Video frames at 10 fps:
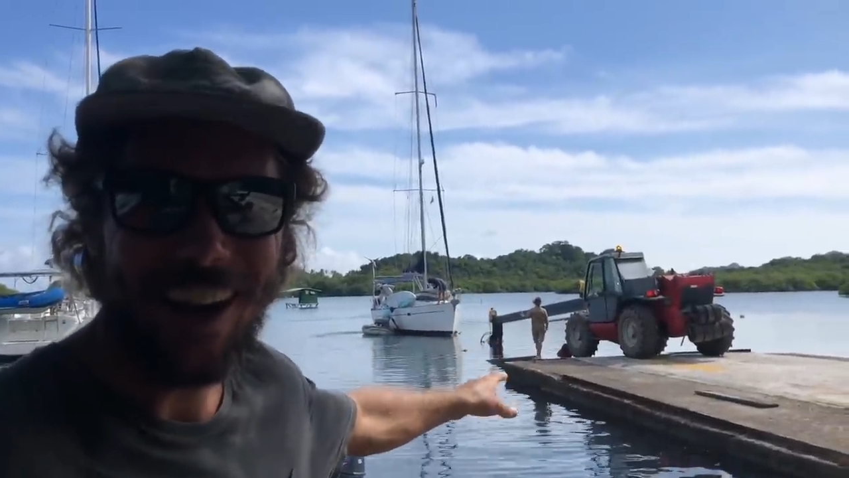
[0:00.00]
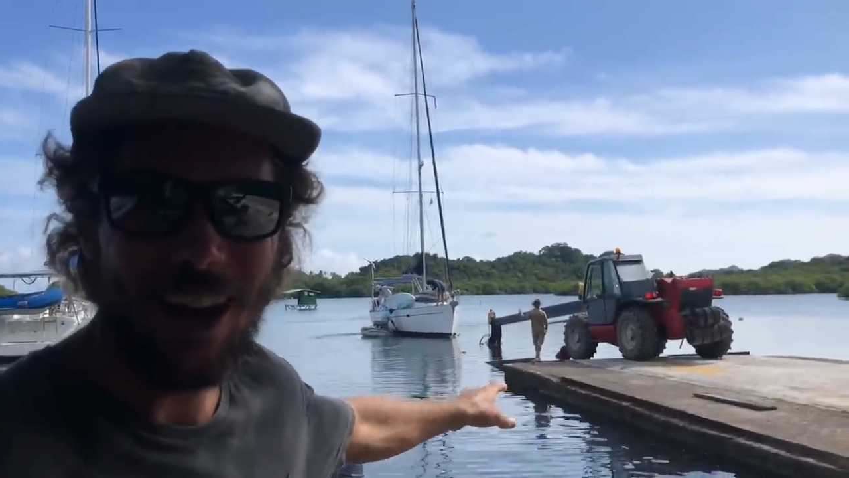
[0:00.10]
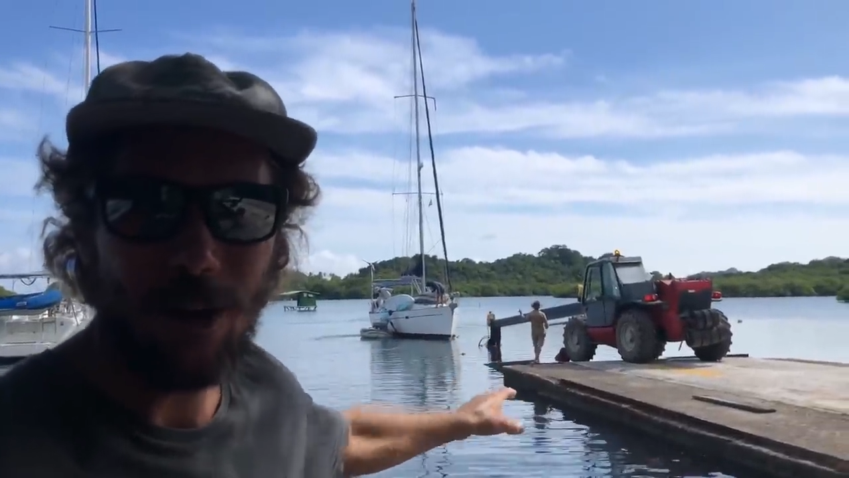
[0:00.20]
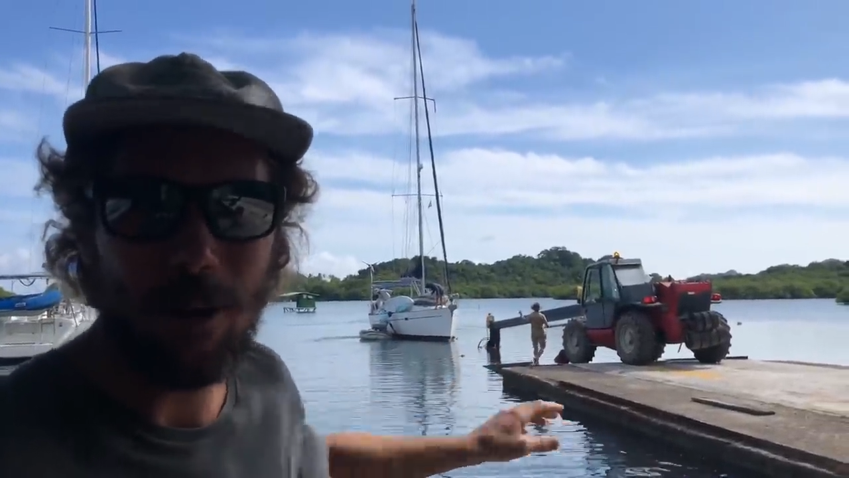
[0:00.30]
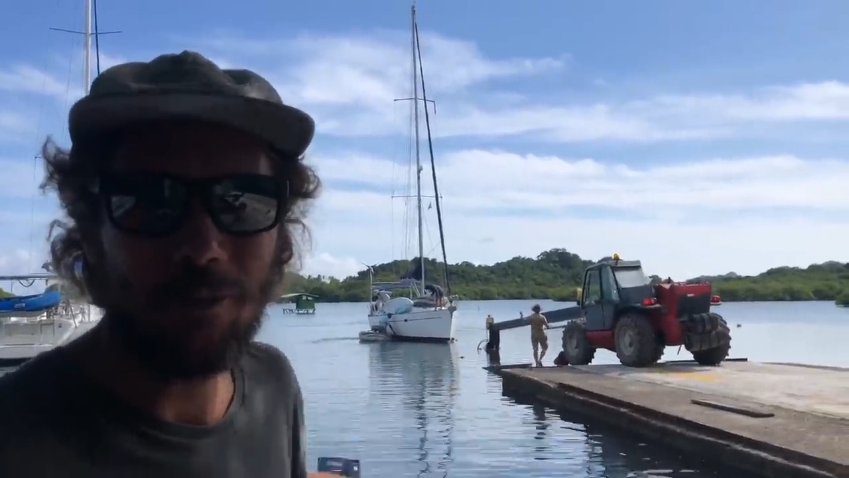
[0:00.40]

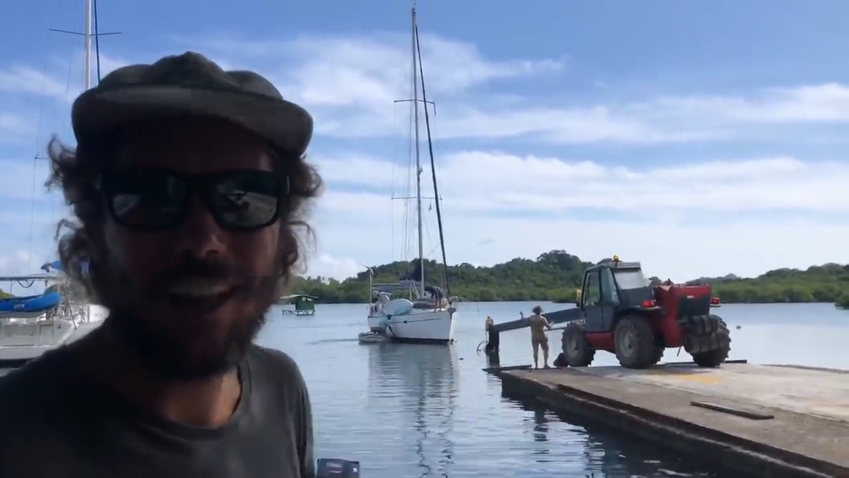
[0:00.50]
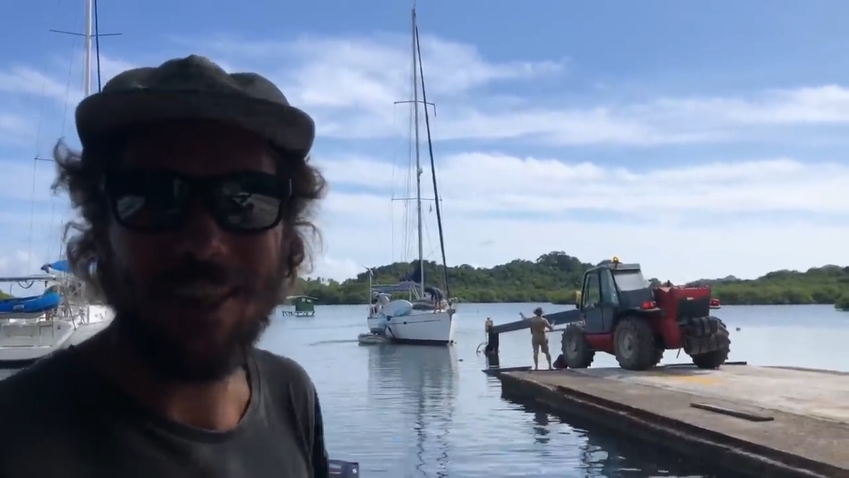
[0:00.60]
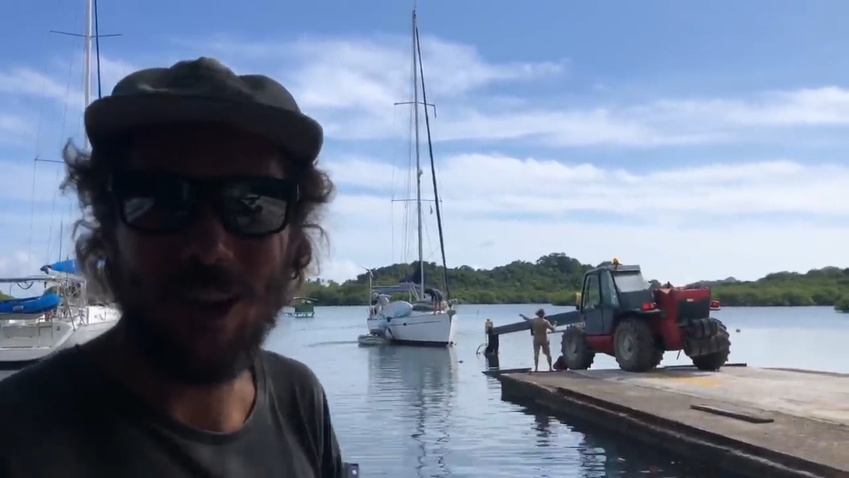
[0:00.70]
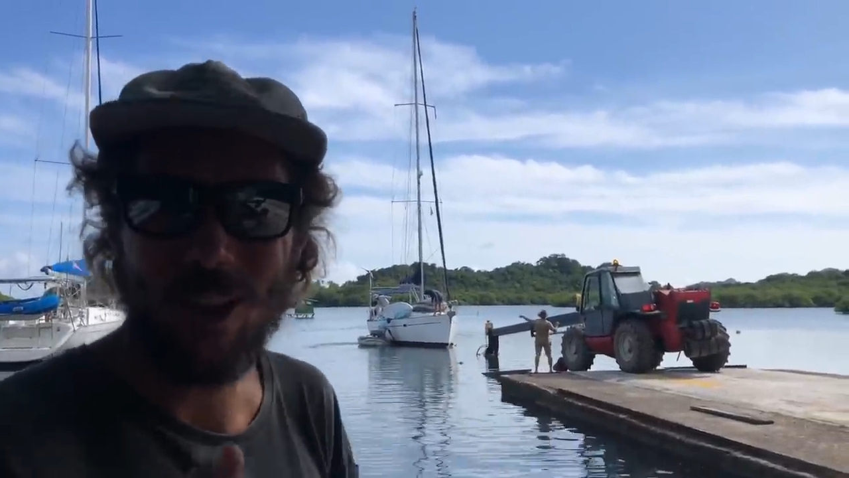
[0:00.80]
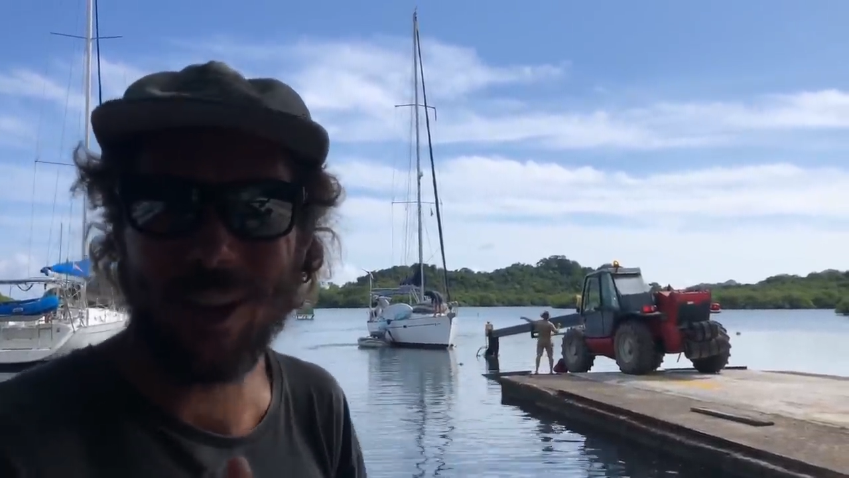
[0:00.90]
Uh, I'm
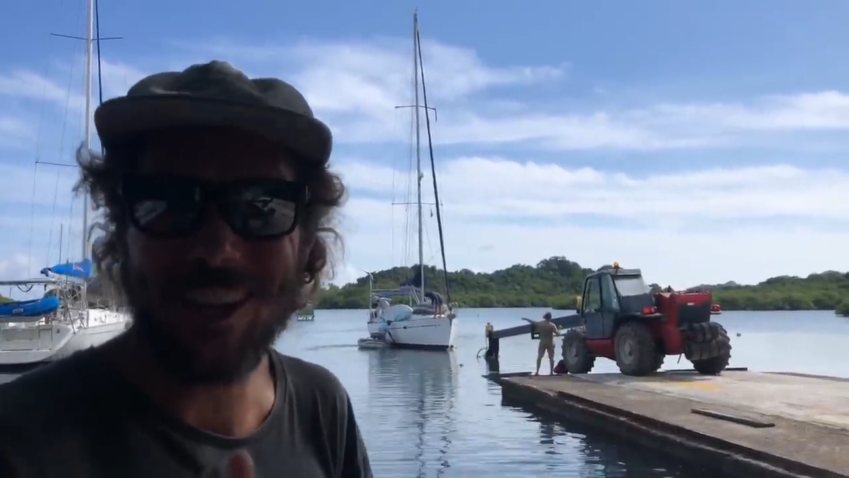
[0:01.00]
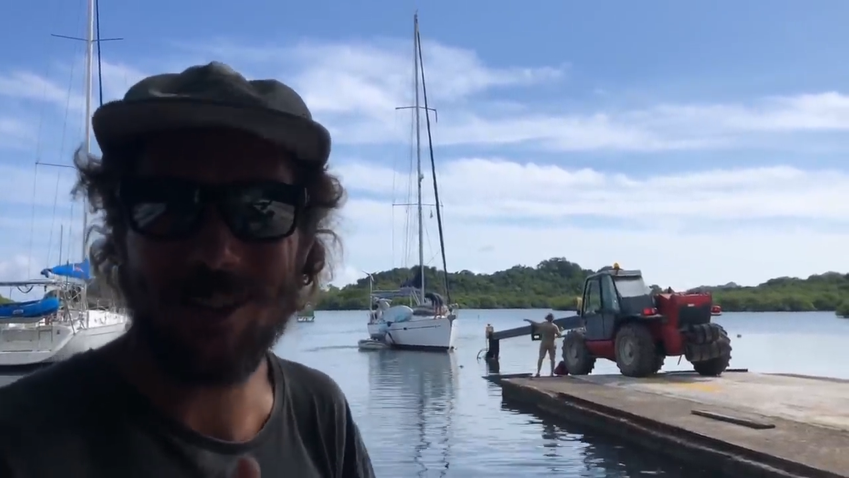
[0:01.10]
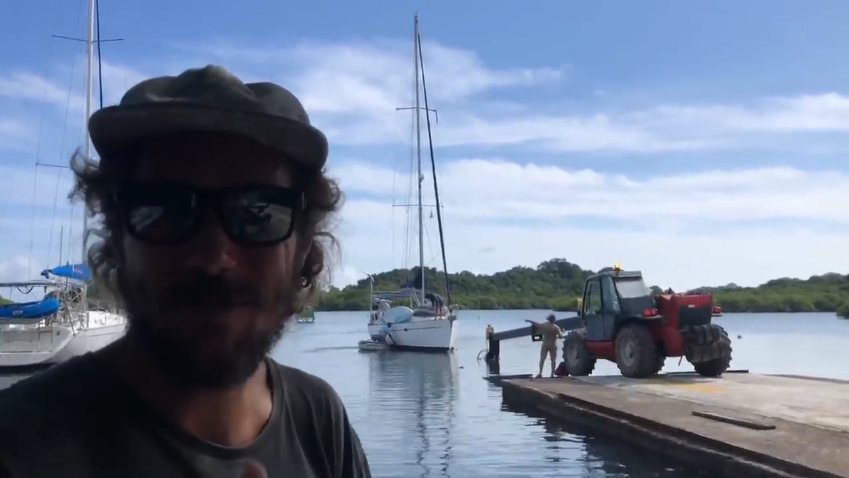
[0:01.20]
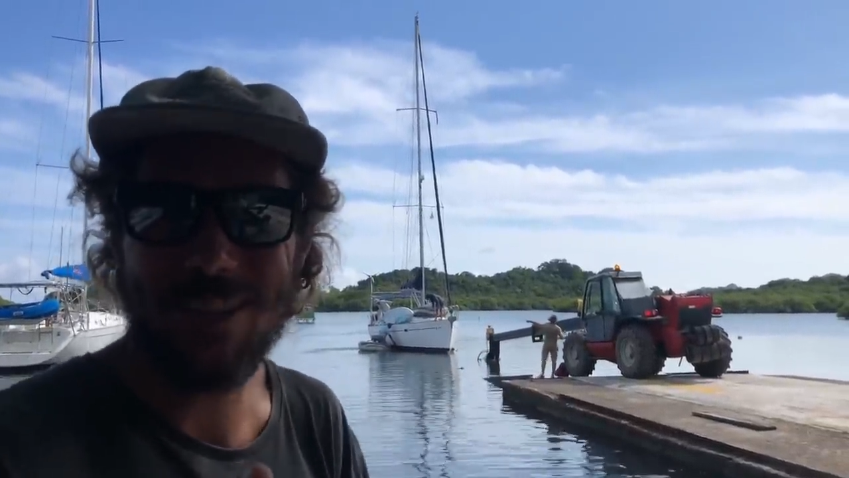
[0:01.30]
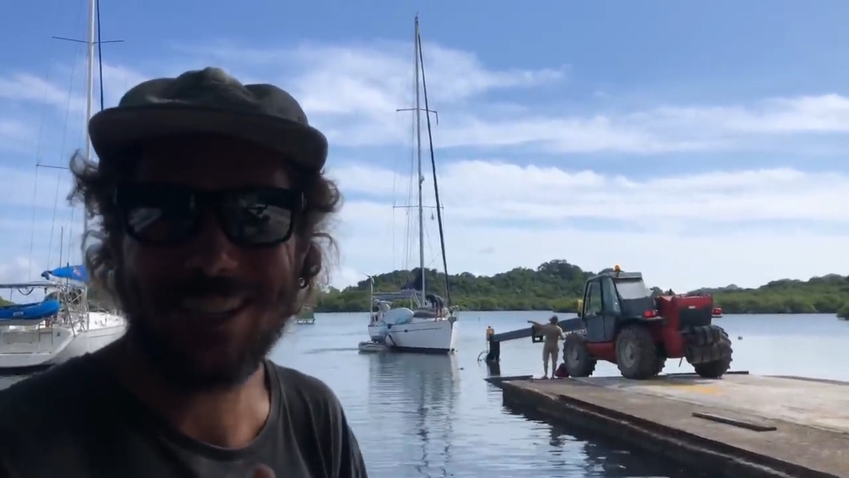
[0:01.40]
glad they're the
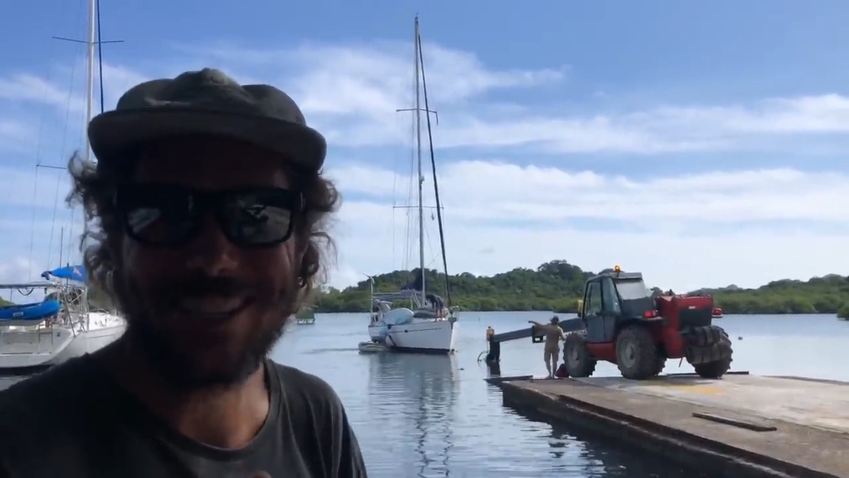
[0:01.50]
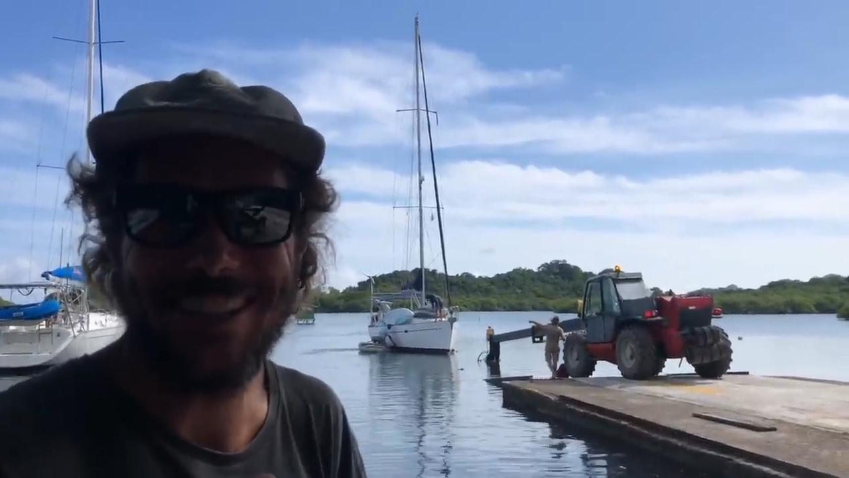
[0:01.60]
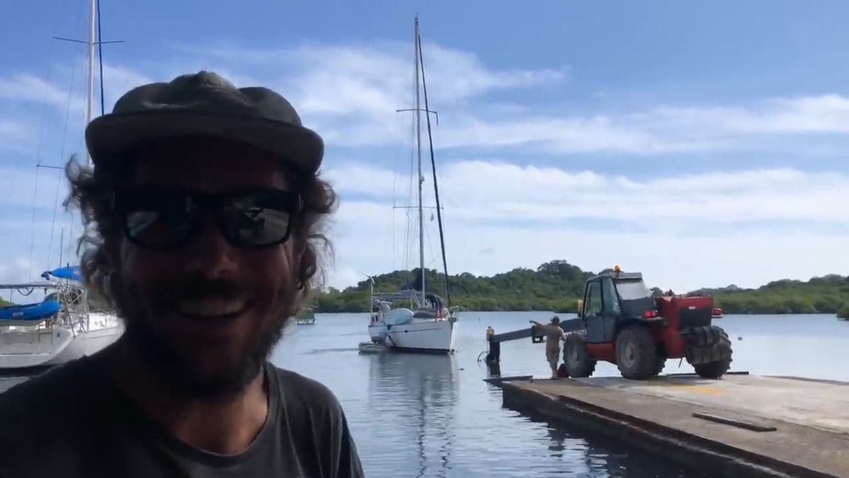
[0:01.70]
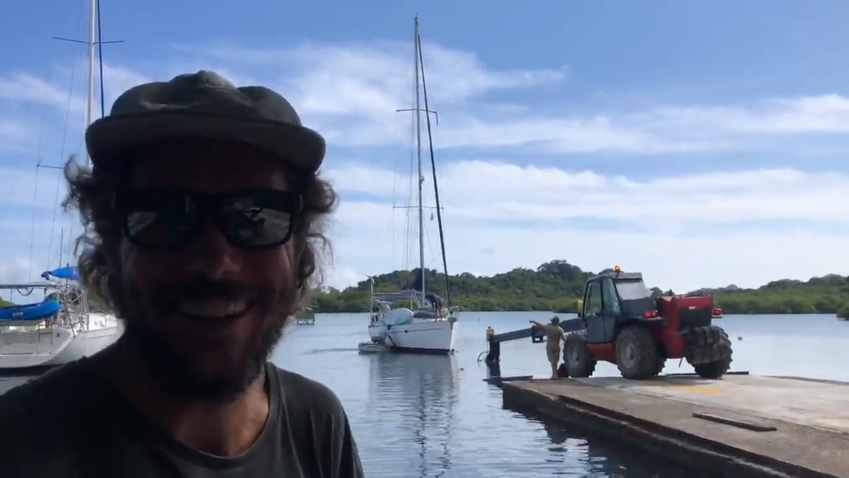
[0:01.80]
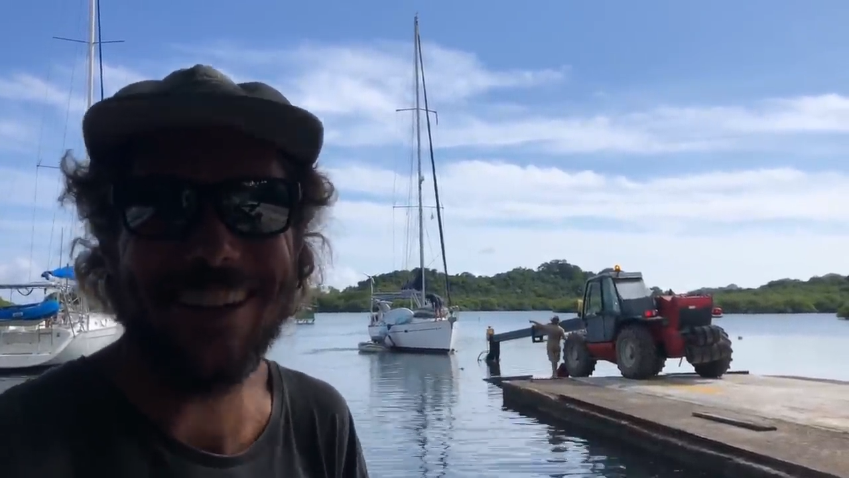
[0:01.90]
guinea pigs and
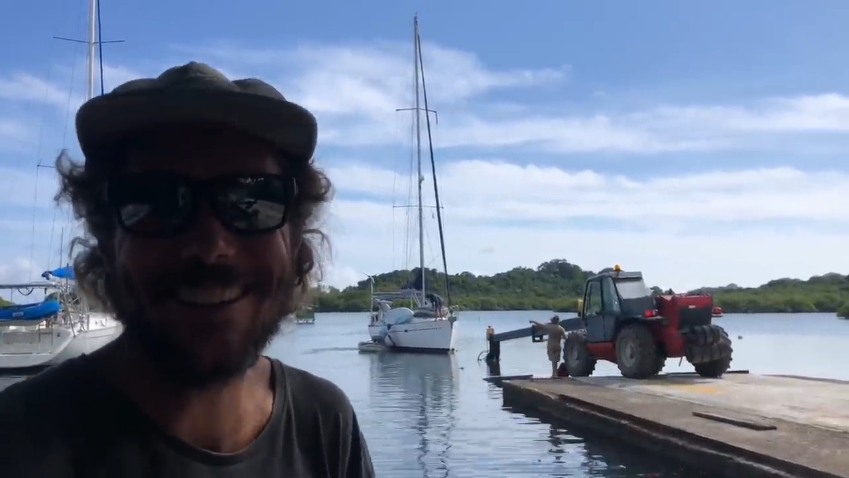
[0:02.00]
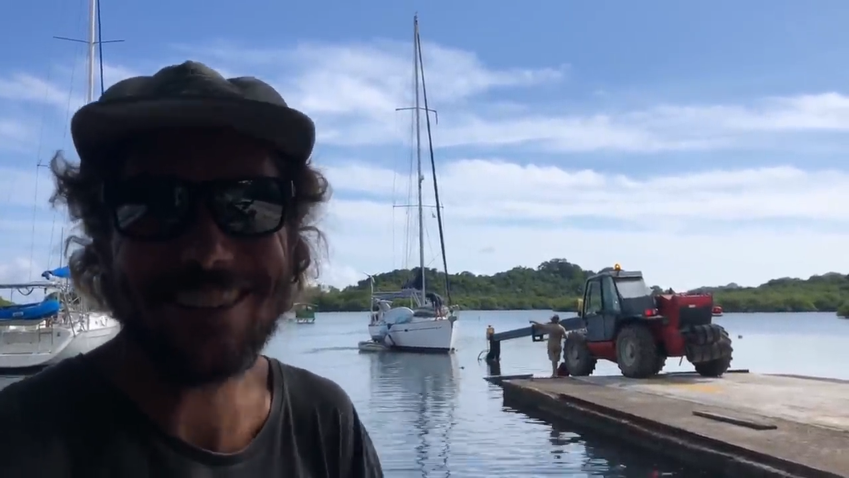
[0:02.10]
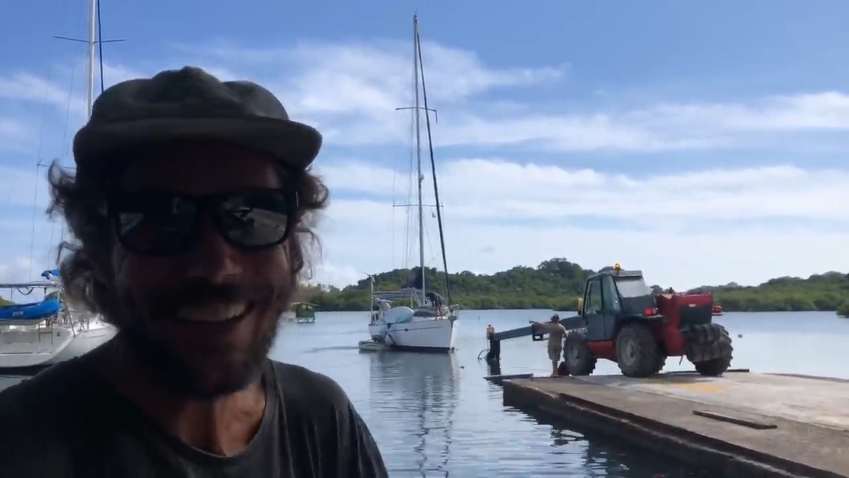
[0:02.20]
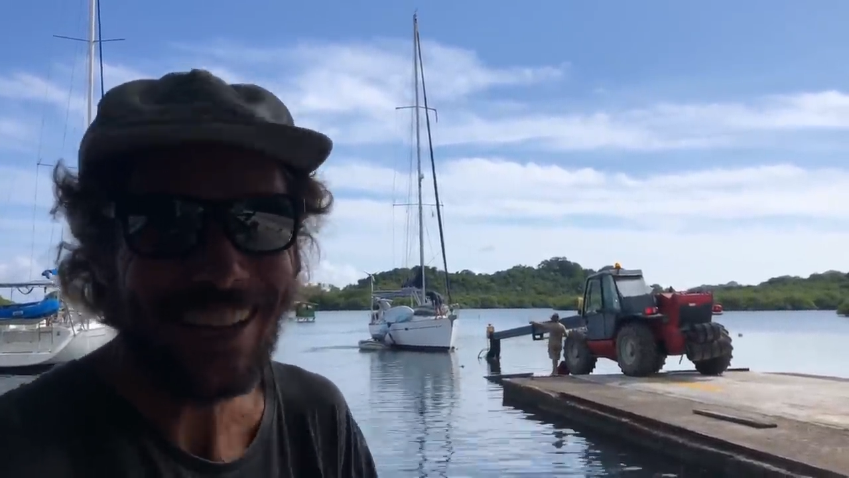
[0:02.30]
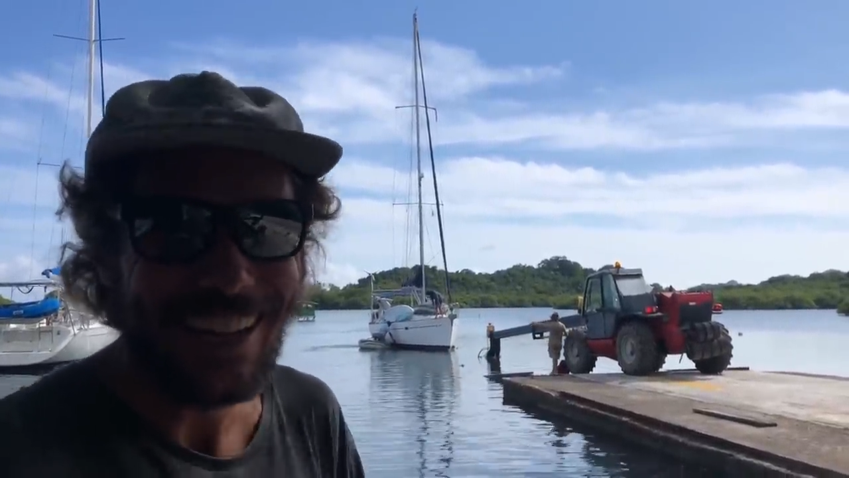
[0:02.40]
not us.